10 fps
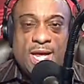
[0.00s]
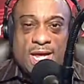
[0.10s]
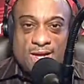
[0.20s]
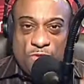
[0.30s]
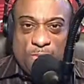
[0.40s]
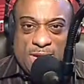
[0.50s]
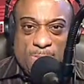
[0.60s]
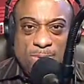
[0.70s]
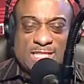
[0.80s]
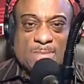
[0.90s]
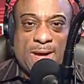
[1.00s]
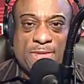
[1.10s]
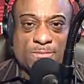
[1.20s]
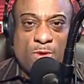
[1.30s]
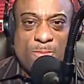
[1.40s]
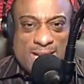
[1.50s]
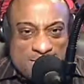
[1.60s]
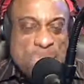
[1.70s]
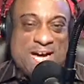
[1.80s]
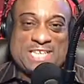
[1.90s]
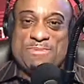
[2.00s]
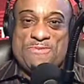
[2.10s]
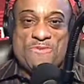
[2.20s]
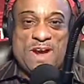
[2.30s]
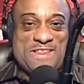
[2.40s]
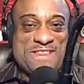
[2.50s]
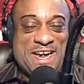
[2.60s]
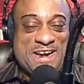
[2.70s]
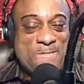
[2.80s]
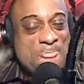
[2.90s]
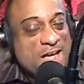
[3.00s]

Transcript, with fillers: If you're being blessed by this moment, inbox me right there.